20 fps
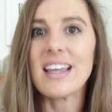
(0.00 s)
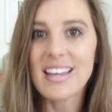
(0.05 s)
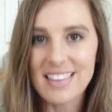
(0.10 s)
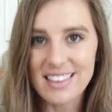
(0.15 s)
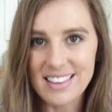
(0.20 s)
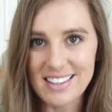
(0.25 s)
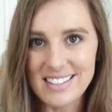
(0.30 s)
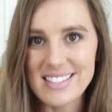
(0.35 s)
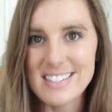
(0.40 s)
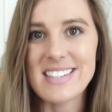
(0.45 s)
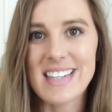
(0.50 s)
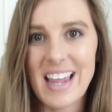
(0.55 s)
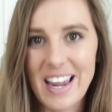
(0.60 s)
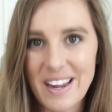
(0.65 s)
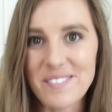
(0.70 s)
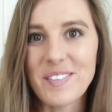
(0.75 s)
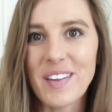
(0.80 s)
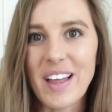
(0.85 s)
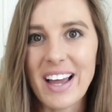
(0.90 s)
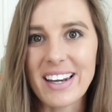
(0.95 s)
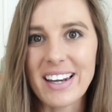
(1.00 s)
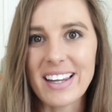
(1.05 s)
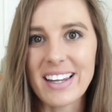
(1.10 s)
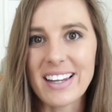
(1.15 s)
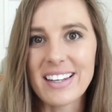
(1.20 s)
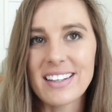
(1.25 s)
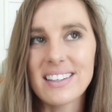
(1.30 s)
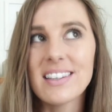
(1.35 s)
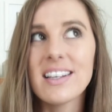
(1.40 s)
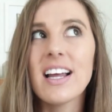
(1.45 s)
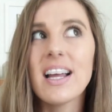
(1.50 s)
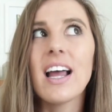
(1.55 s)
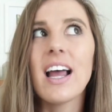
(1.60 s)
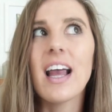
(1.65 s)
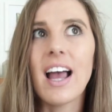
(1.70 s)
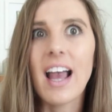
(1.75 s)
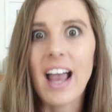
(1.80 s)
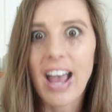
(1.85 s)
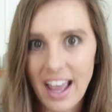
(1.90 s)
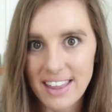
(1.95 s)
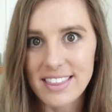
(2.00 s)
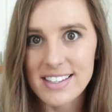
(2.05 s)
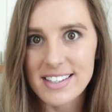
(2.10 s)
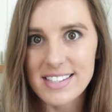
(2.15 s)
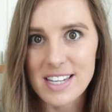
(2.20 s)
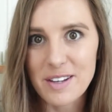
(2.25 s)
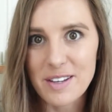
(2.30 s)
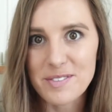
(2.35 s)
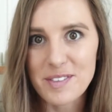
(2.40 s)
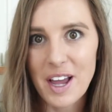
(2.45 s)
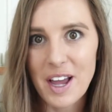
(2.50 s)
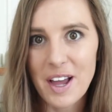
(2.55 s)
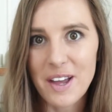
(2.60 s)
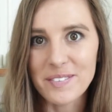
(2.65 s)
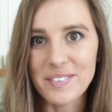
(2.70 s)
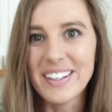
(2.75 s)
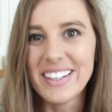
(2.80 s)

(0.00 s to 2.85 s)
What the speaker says: the same lighting at the same time.